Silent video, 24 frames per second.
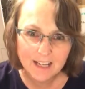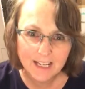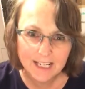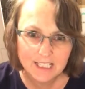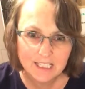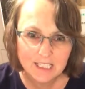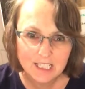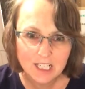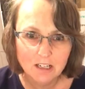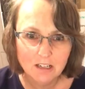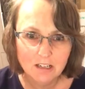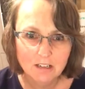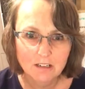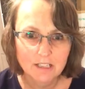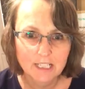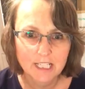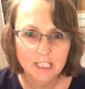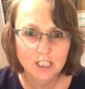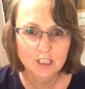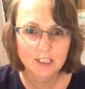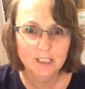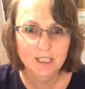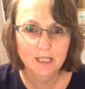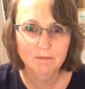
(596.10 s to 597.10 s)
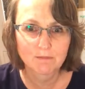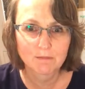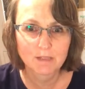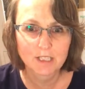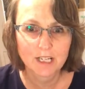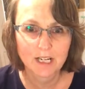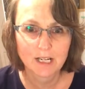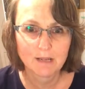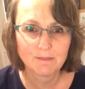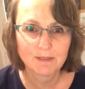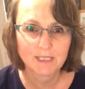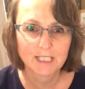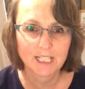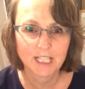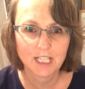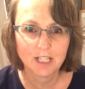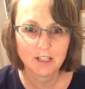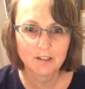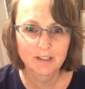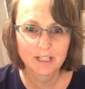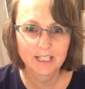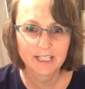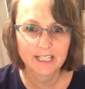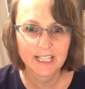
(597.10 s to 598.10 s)
units, it would be just the
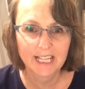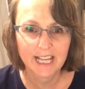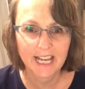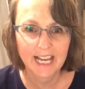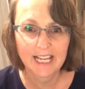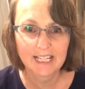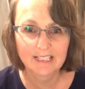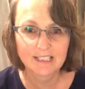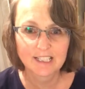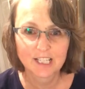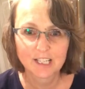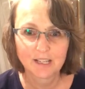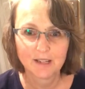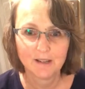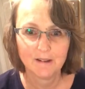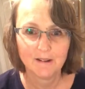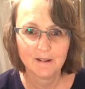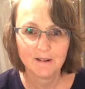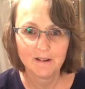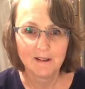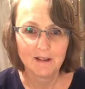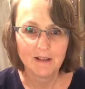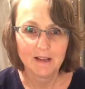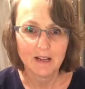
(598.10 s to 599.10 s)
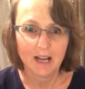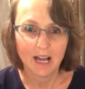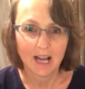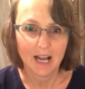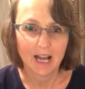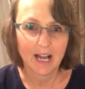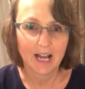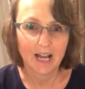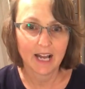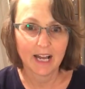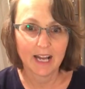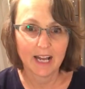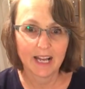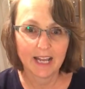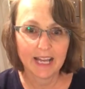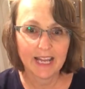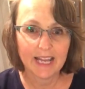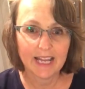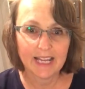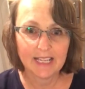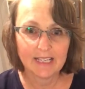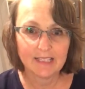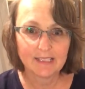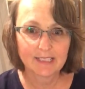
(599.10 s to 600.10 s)
same. It absorbs a lot of
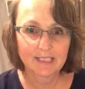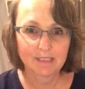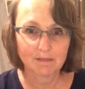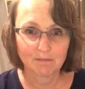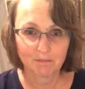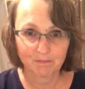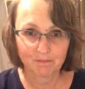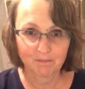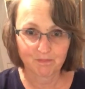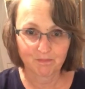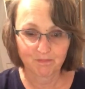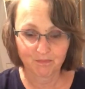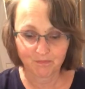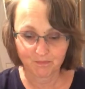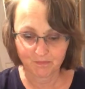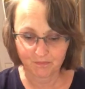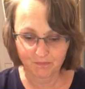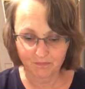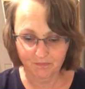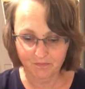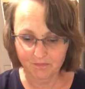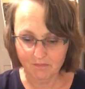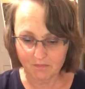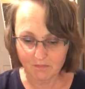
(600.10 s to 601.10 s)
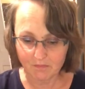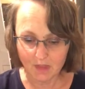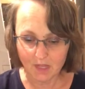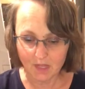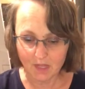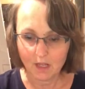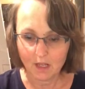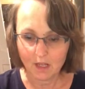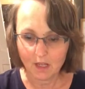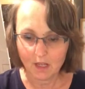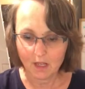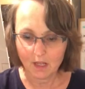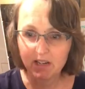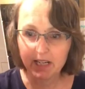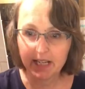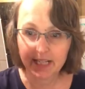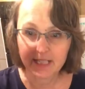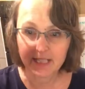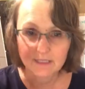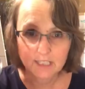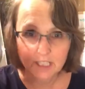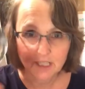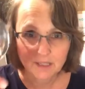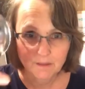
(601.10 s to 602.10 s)
moisture, like the
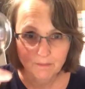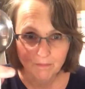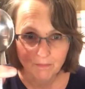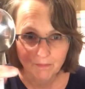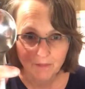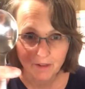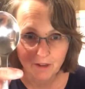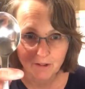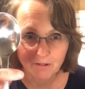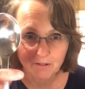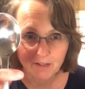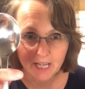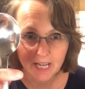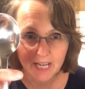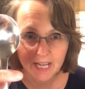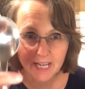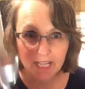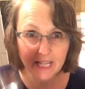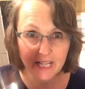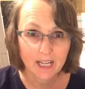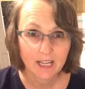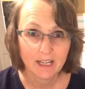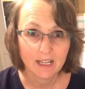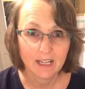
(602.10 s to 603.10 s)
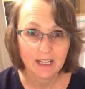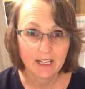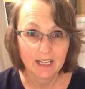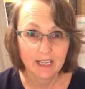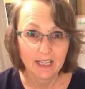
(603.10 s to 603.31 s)
living end of doing your glass doors,